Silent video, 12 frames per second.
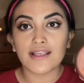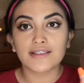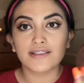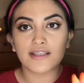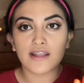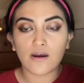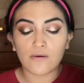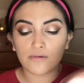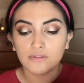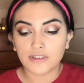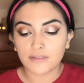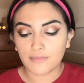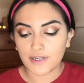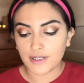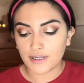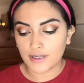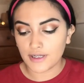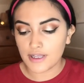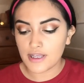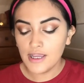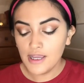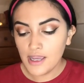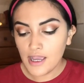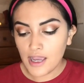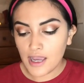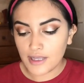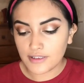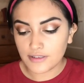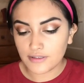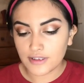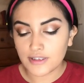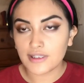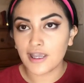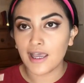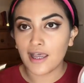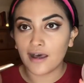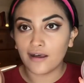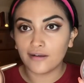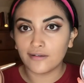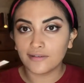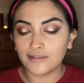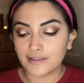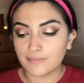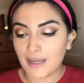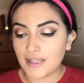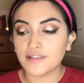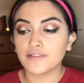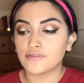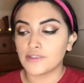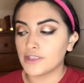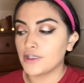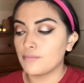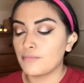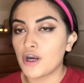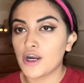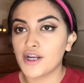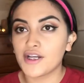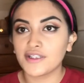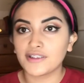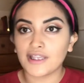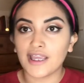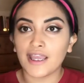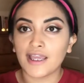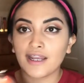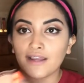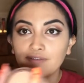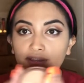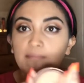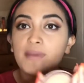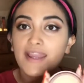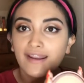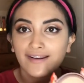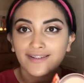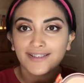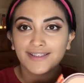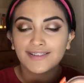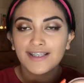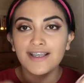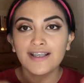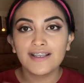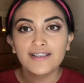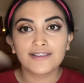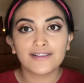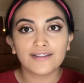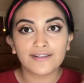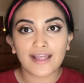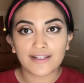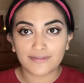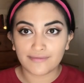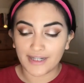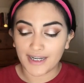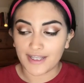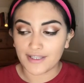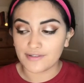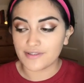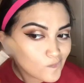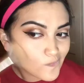This is an oldie but a goodie. As you can tell, mine's falling apart and I've hit pan on this. So that's what we're gonna use.